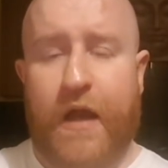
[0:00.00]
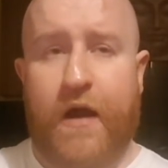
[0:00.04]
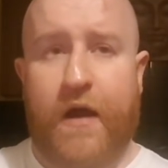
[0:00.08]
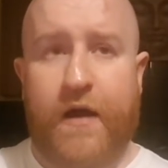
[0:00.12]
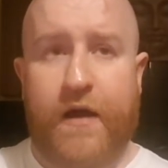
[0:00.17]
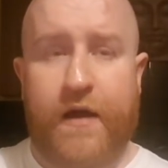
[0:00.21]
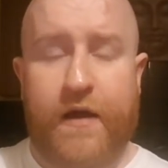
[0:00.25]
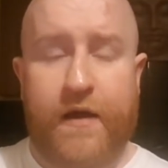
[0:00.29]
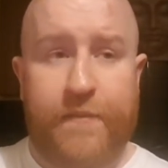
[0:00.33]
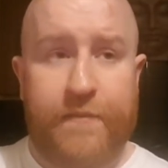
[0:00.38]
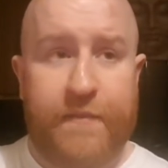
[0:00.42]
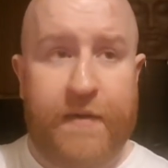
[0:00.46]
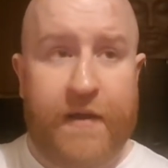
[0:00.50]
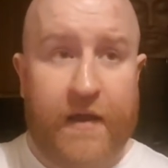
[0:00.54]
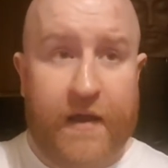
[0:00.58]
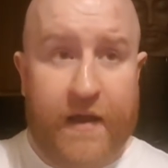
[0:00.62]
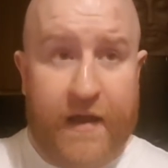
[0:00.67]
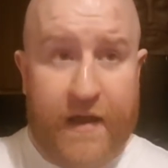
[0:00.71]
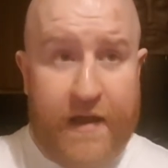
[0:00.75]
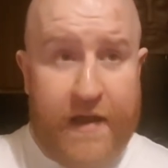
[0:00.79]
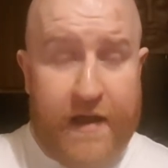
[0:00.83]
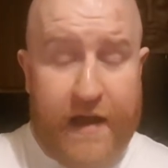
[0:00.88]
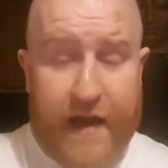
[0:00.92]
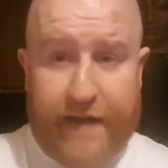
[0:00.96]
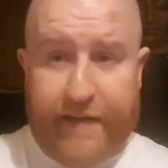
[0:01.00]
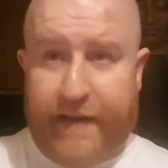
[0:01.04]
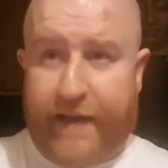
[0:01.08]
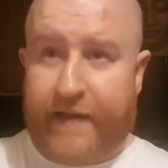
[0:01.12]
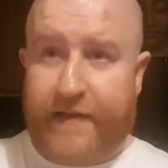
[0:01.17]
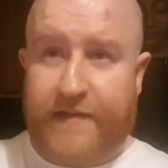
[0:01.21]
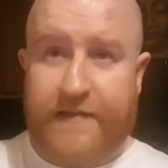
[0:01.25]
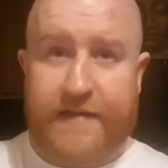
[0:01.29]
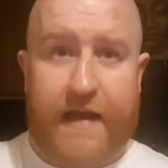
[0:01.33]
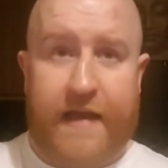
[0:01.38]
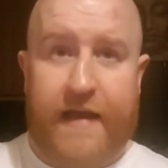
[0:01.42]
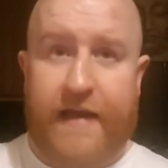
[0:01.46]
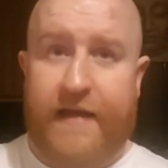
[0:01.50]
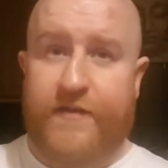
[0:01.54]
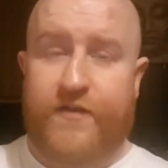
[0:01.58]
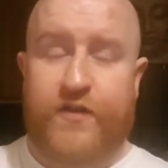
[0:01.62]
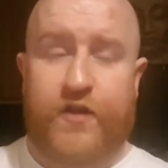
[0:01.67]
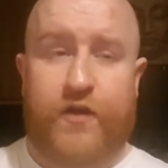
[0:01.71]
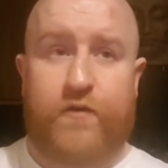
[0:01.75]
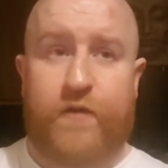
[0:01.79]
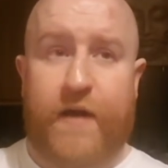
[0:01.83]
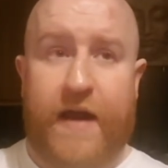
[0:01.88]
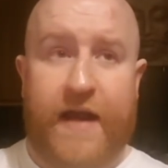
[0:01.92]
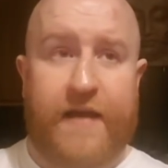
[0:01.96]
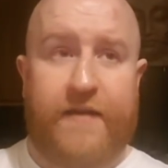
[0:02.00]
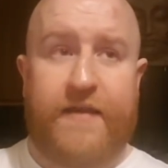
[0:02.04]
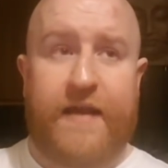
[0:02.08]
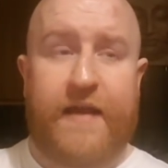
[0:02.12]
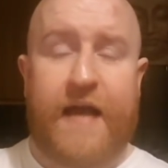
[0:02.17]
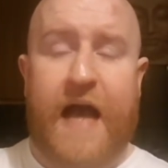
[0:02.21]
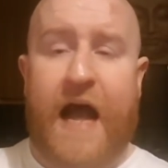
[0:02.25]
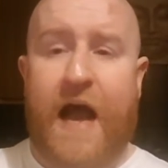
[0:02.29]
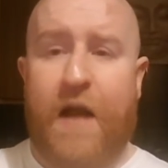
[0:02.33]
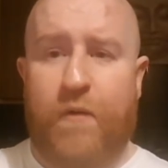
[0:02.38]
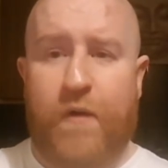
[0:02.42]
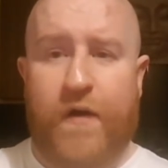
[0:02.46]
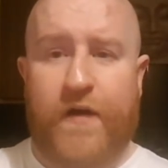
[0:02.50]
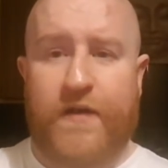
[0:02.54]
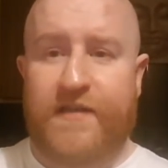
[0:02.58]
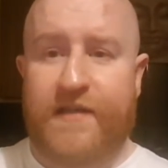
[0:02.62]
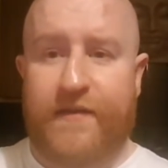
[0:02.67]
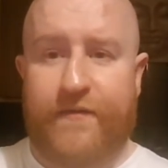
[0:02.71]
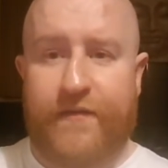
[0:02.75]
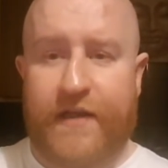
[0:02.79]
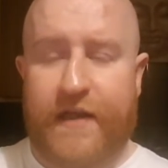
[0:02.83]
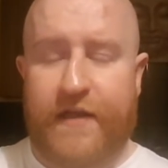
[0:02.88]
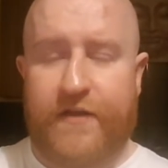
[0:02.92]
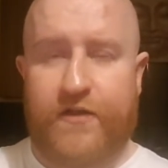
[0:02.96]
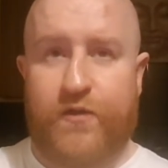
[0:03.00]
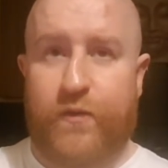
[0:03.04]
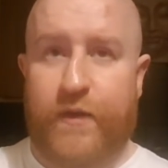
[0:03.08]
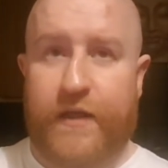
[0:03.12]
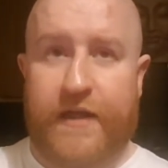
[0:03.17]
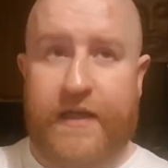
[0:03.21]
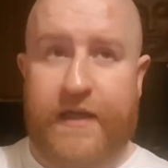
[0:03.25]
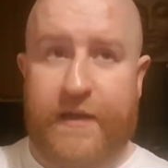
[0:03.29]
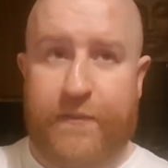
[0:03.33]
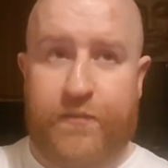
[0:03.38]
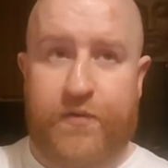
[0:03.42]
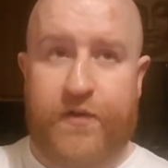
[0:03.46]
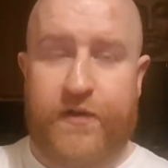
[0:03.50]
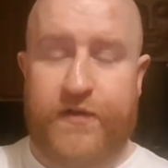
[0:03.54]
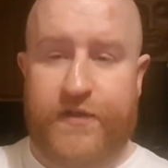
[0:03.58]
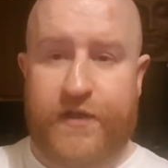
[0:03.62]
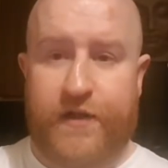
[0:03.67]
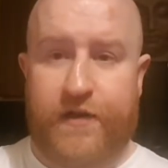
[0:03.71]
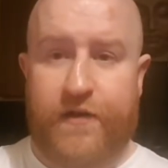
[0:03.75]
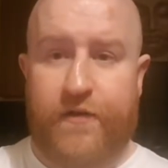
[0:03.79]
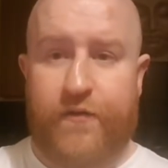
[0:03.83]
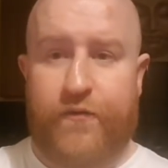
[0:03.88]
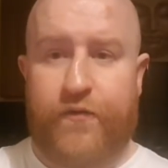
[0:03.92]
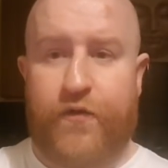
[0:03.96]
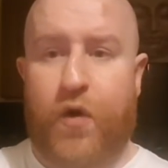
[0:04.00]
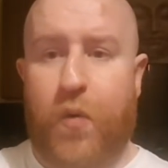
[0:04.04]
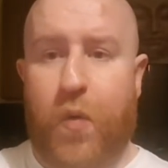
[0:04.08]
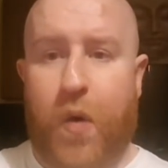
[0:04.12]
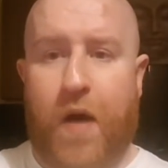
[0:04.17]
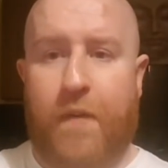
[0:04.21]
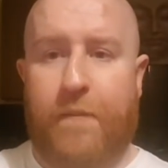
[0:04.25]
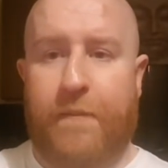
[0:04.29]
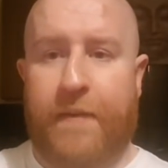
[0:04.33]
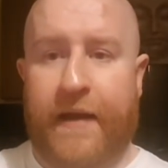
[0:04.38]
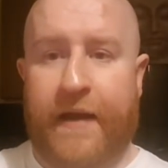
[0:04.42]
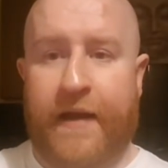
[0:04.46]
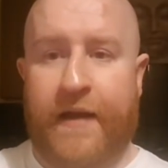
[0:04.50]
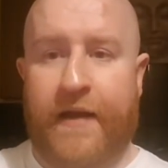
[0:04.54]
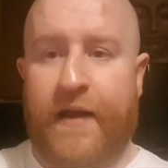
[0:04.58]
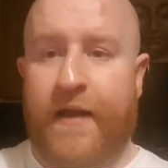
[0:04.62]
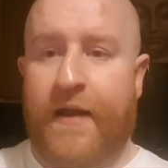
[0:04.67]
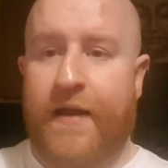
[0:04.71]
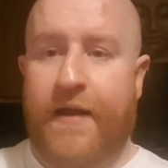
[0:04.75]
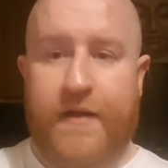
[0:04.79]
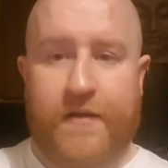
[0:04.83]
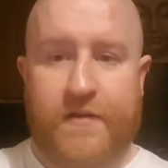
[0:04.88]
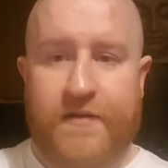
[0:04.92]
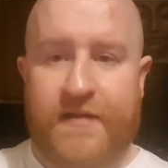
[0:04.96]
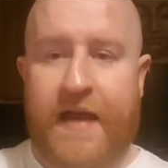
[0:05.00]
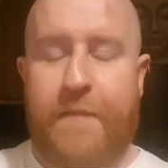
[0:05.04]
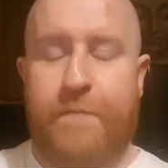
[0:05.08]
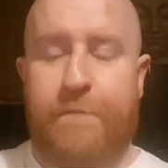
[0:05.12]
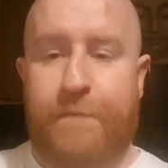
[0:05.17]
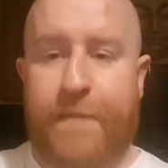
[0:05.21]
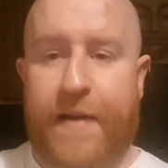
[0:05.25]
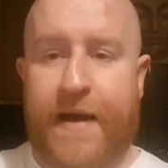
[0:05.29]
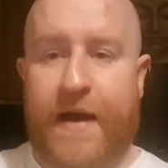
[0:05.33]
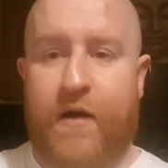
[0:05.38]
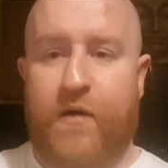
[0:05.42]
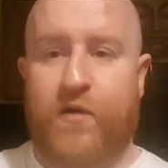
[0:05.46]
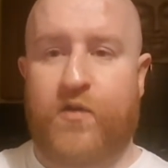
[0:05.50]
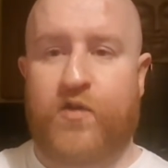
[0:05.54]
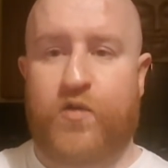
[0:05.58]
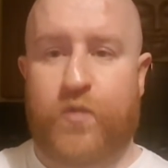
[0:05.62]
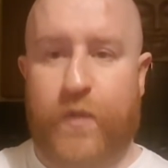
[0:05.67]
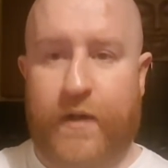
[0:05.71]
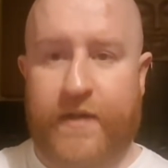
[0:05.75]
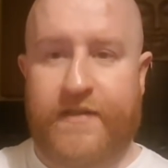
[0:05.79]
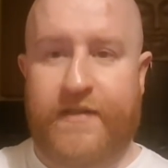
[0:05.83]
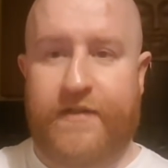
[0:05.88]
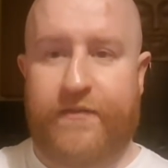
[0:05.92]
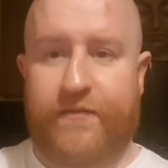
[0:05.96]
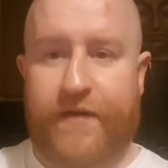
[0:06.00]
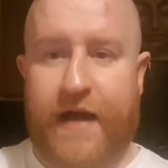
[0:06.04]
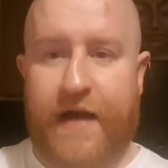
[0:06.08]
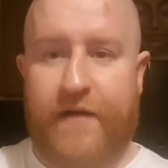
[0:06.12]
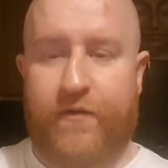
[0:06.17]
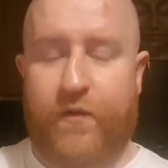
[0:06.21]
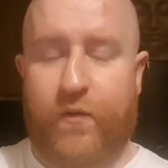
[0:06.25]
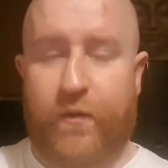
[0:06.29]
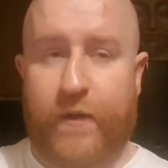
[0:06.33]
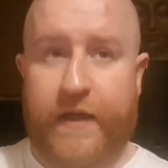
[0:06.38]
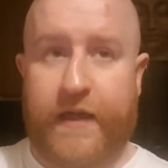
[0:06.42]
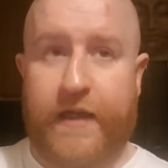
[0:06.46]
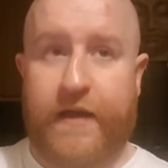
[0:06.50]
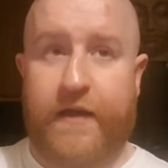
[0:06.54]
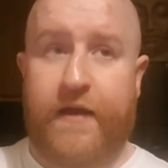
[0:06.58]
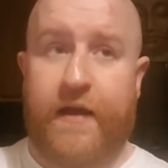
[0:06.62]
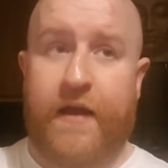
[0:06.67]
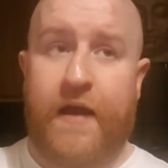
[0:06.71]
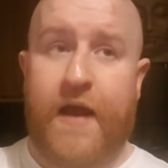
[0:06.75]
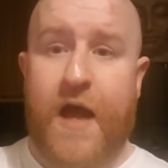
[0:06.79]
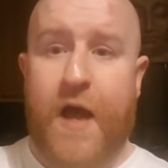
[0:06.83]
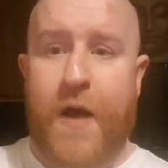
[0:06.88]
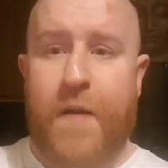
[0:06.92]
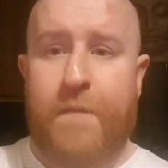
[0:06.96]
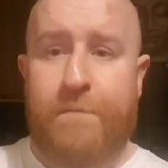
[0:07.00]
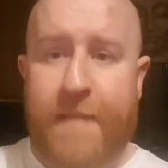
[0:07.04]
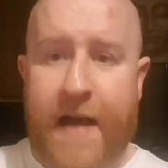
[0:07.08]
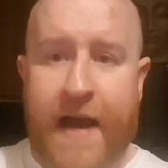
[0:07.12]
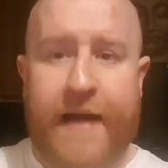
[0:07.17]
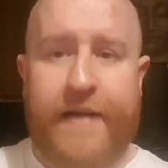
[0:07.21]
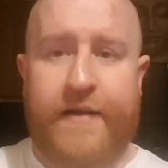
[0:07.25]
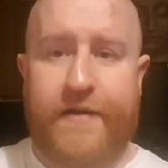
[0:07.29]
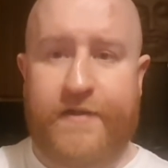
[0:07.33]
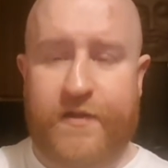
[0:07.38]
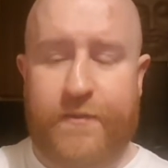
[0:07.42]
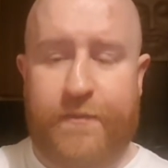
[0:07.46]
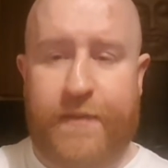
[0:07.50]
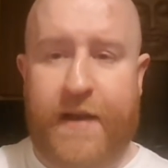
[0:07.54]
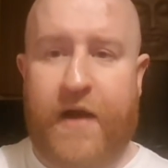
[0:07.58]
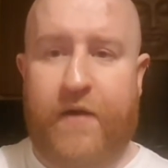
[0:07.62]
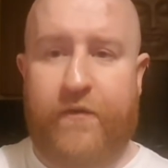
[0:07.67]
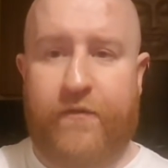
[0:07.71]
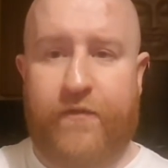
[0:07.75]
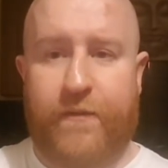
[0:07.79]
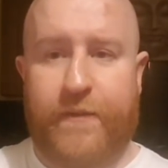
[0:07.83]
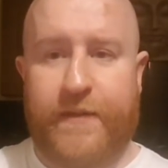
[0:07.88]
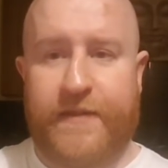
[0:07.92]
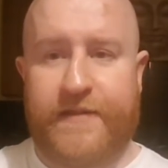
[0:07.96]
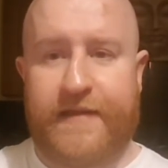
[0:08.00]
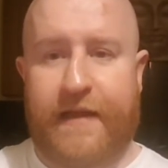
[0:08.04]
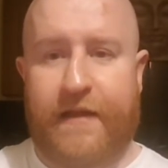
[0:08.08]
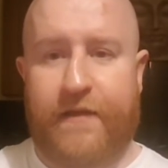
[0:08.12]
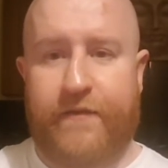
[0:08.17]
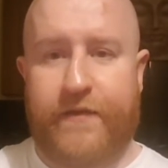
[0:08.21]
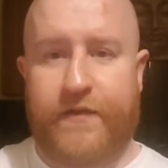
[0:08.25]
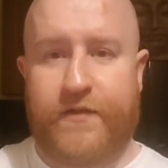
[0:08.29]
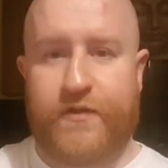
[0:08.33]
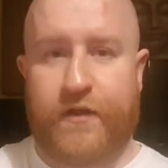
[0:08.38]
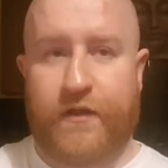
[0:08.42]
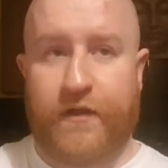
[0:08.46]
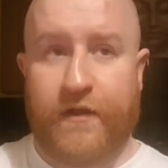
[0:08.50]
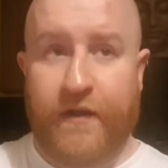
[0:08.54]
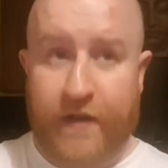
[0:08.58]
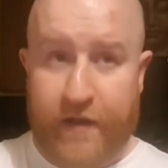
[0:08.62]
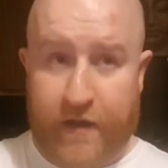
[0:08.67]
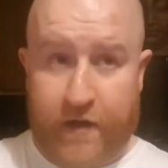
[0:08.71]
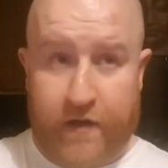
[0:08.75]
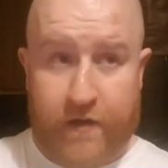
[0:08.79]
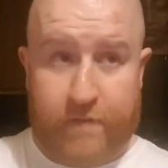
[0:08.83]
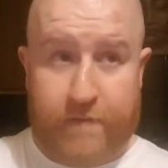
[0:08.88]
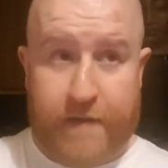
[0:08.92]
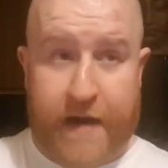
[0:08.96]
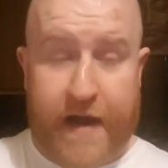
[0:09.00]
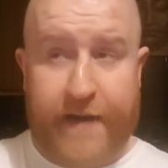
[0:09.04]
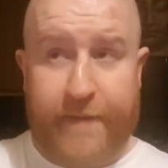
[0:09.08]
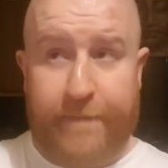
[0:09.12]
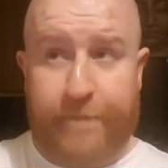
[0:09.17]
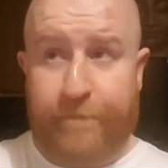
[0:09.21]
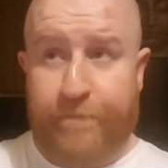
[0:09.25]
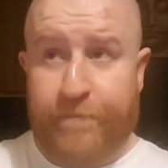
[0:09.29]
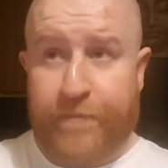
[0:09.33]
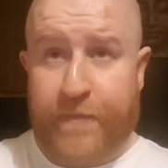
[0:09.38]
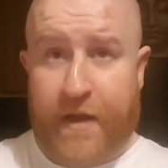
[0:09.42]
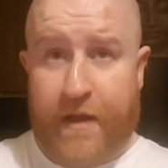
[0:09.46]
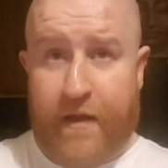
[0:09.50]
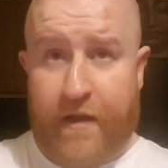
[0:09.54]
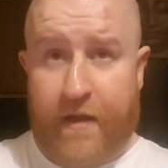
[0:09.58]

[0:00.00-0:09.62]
And like I say, it's a great thing. I work 7 days a week in prison for a whopping £10.25 a week, minus a pound for me television, right?